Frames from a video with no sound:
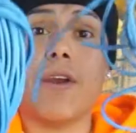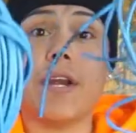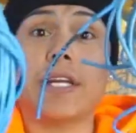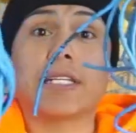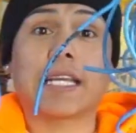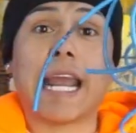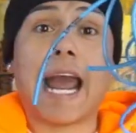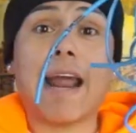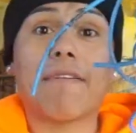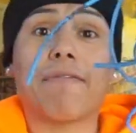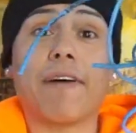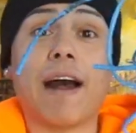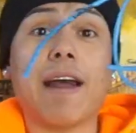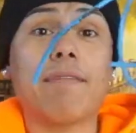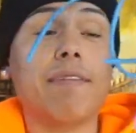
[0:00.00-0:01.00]
is Cat
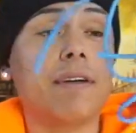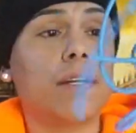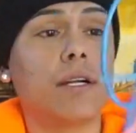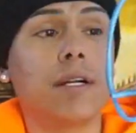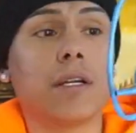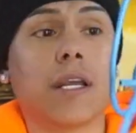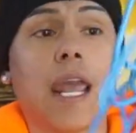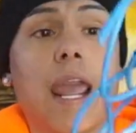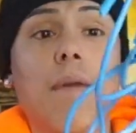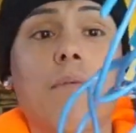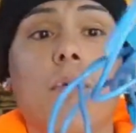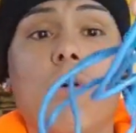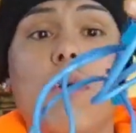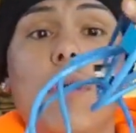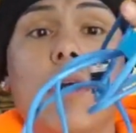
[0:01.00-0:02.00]
5
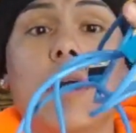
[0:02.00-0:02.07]
cable,